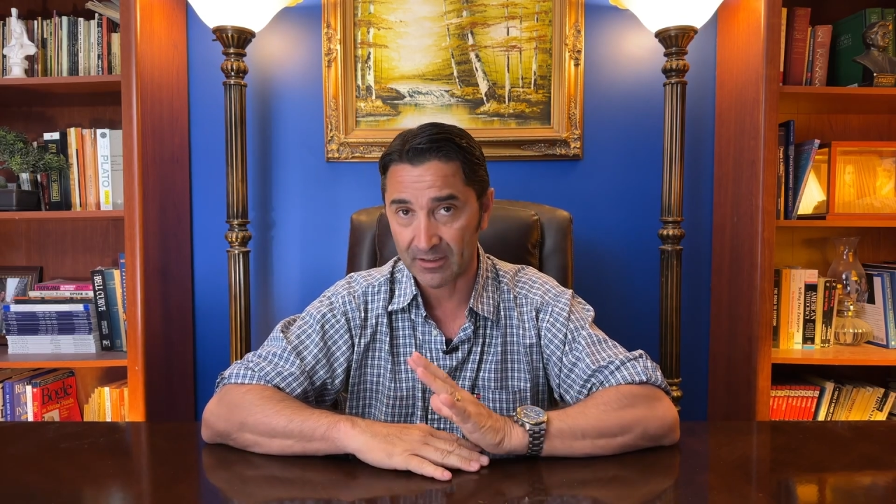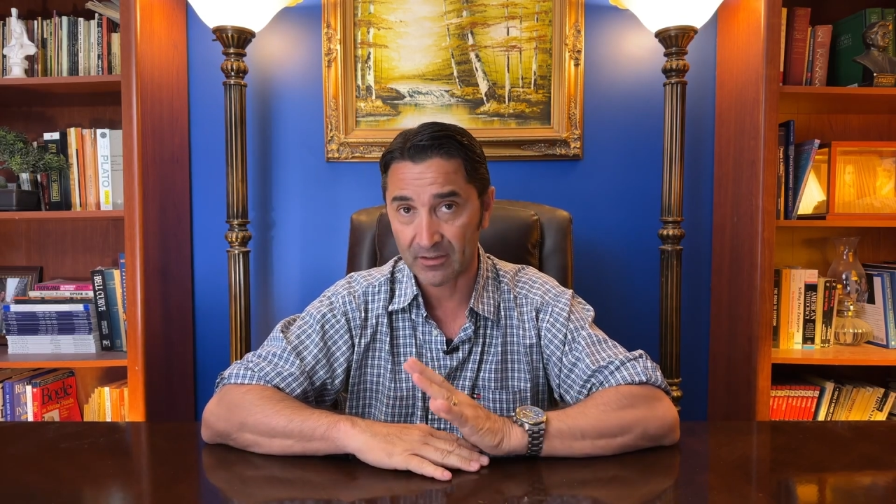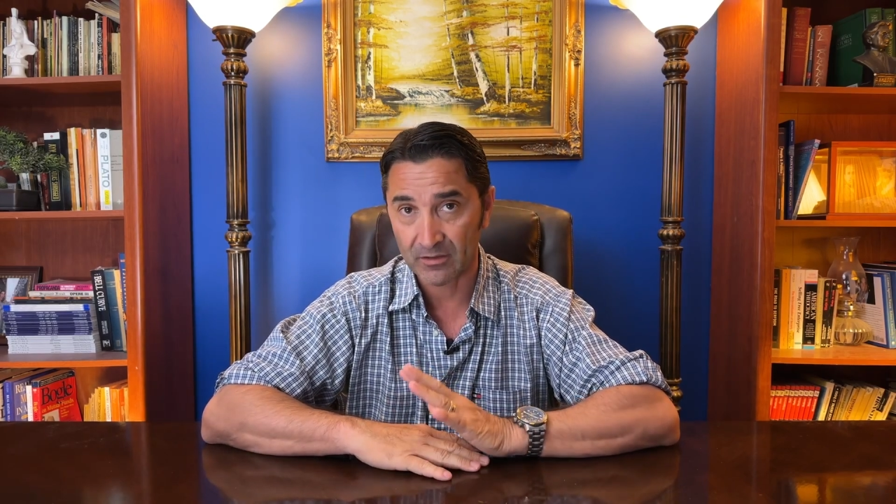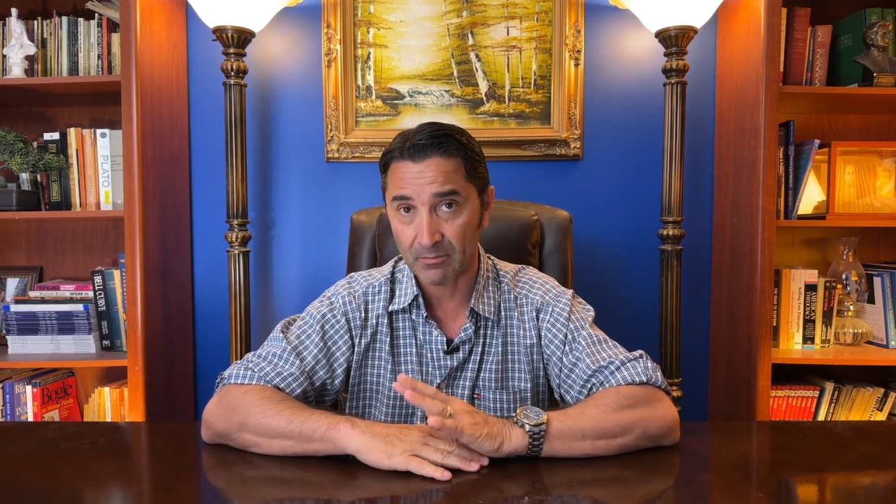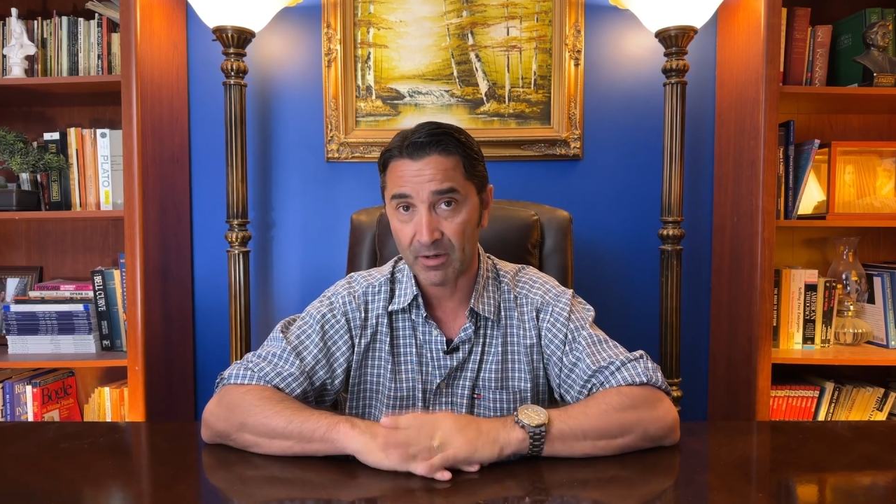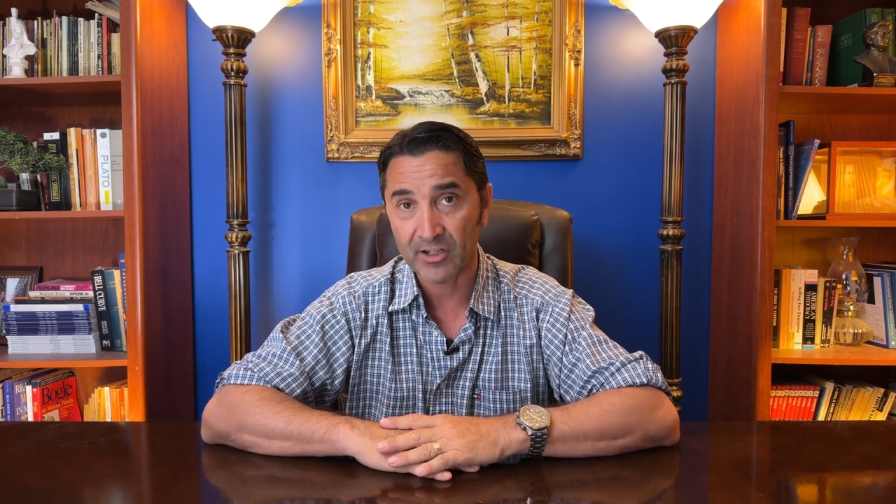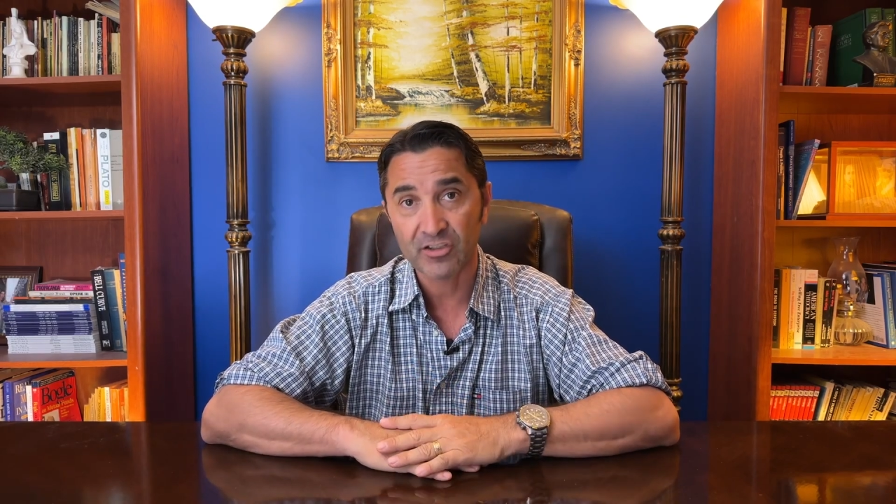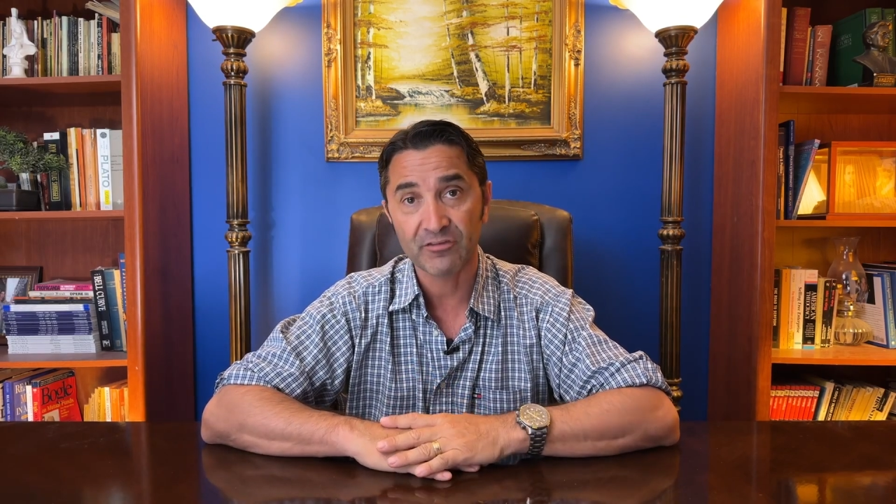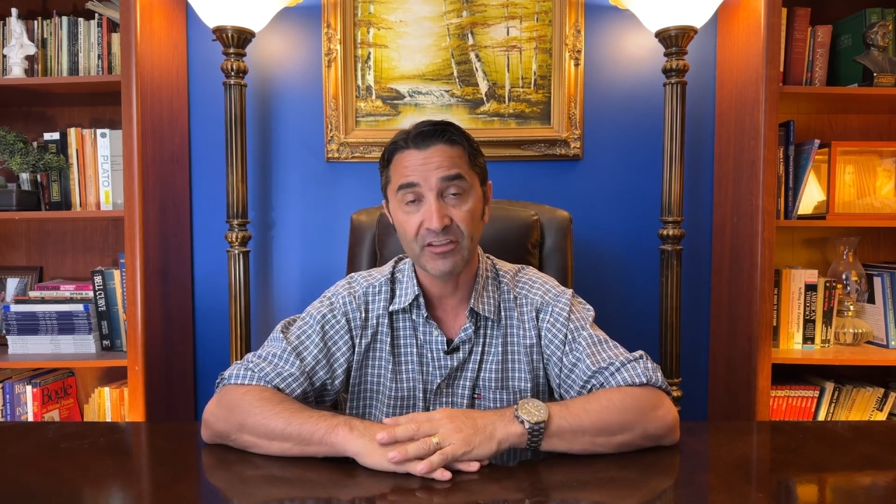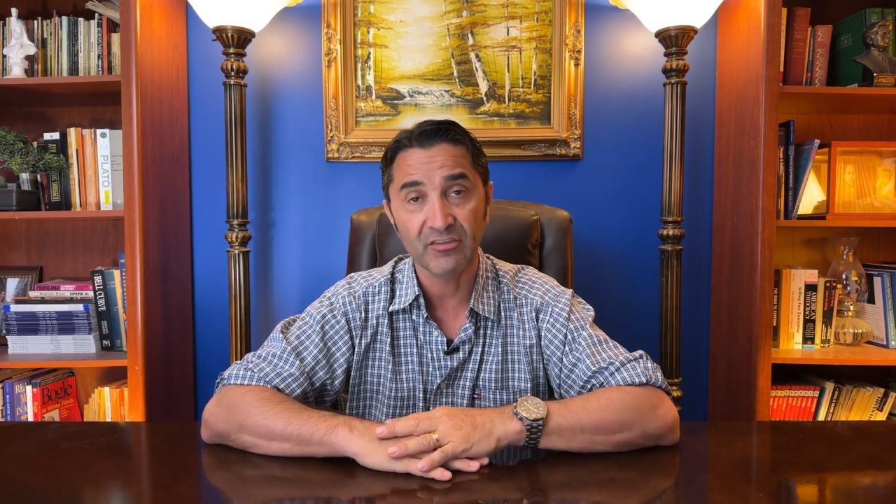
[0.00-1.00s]
on
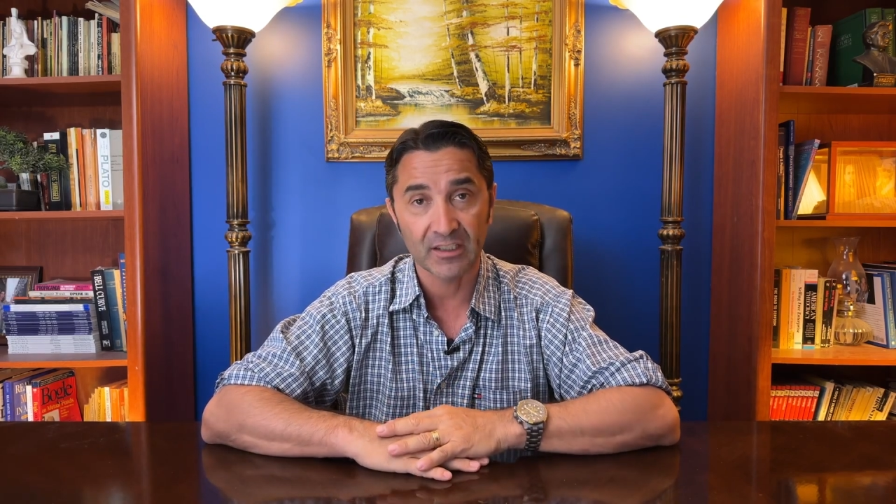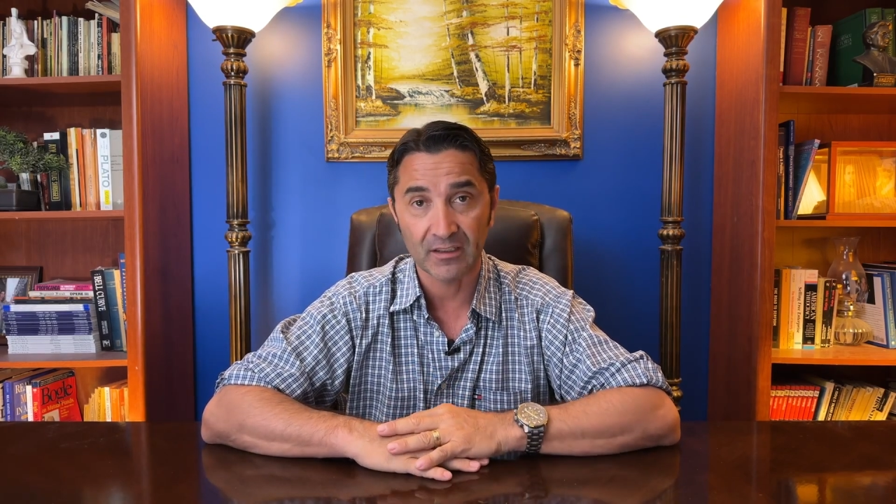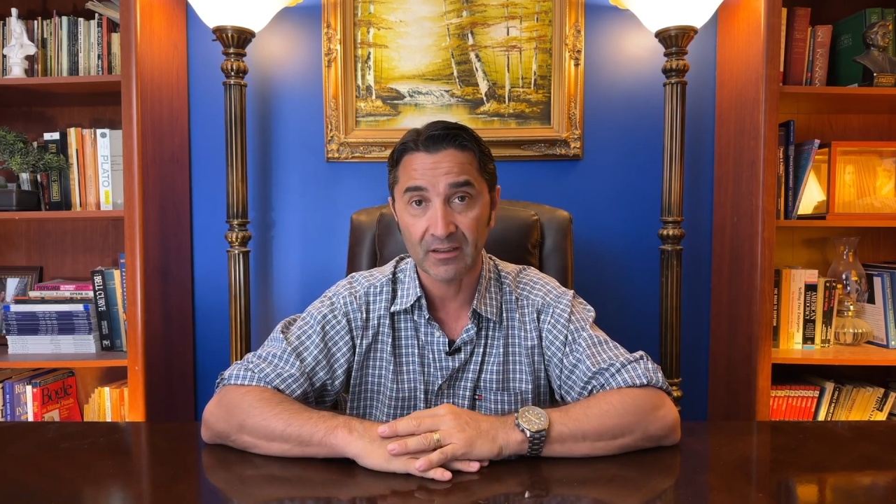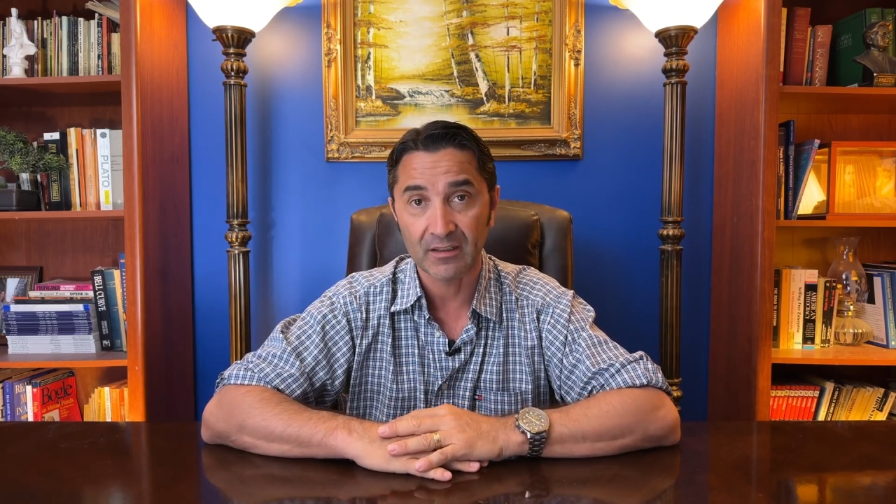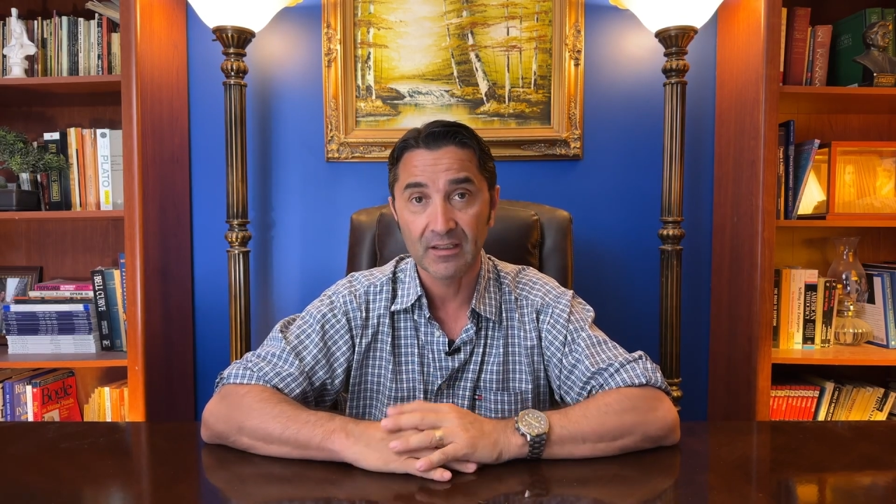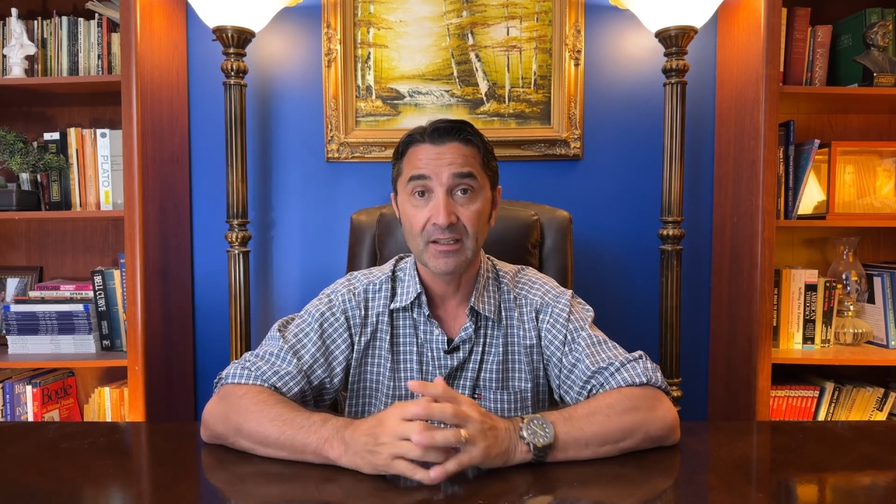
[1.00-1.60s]
March 15th,